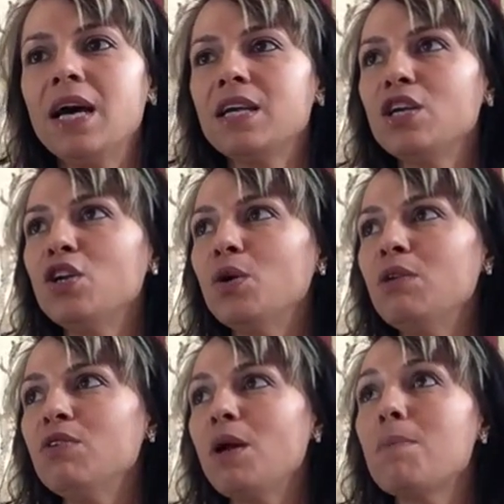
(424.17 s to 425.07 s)
you know,
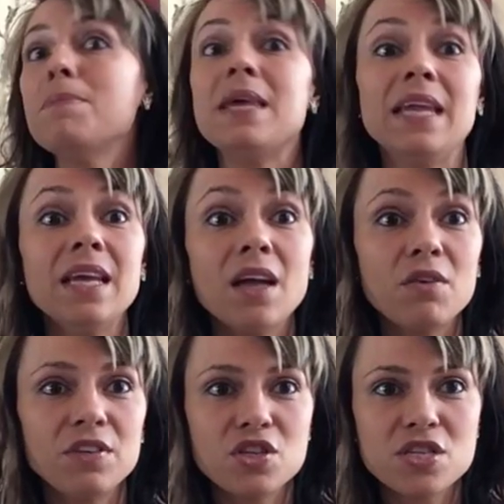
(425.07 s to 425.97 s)
even a minute
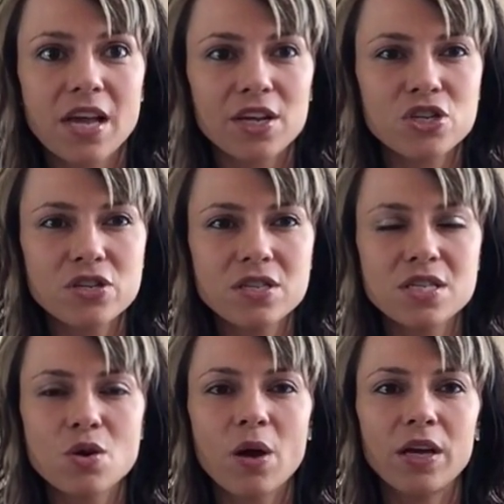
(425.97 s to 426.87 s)
of each section,
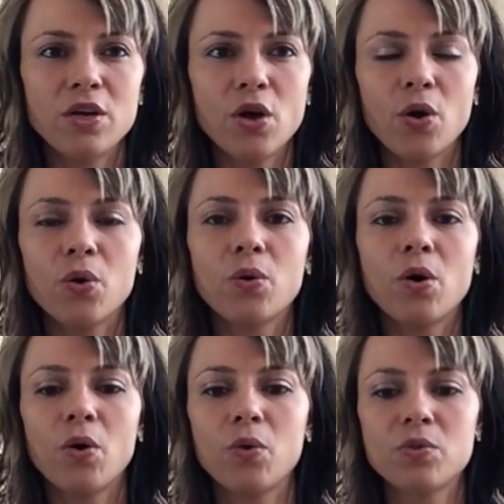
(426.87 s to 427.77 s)
so I know,
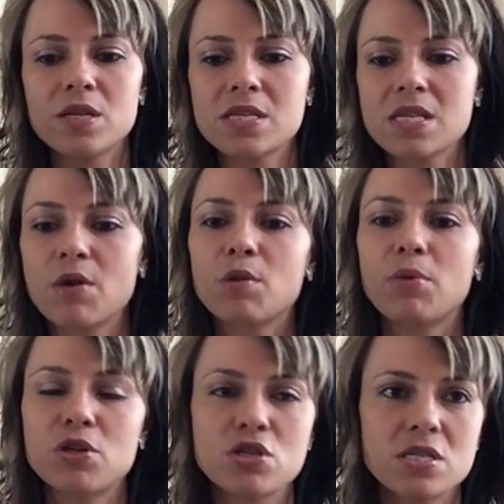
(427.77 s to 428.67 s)
oh, this is how the
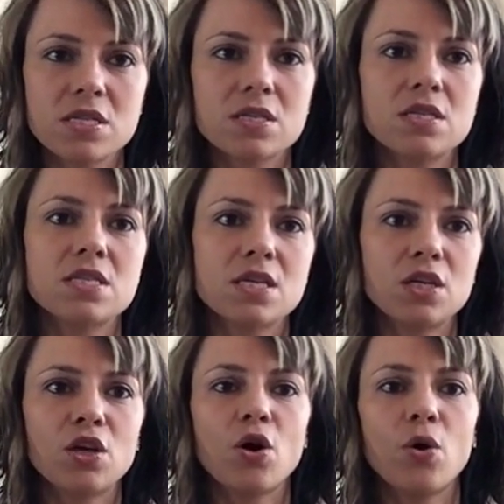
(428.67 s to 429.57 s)
punch is going to